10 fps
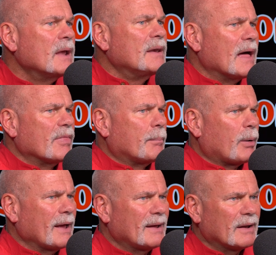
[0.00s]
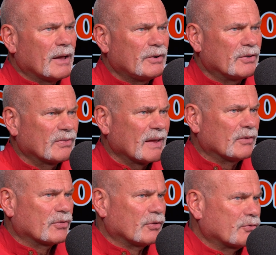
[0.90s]
Now, the brand
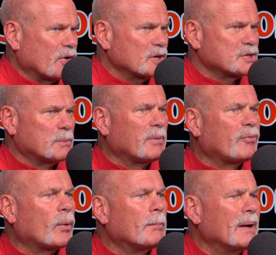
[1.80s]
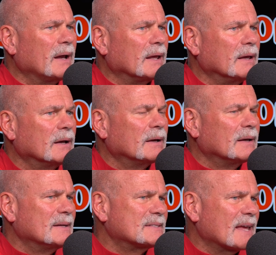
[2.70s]
understands the structure before money
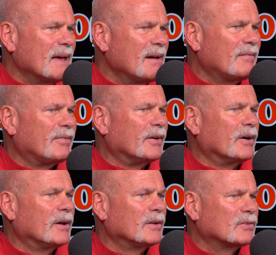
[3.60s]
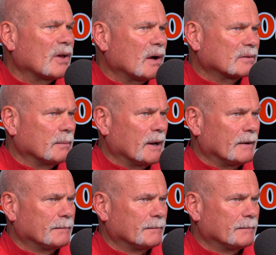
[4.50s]
is ever talked about.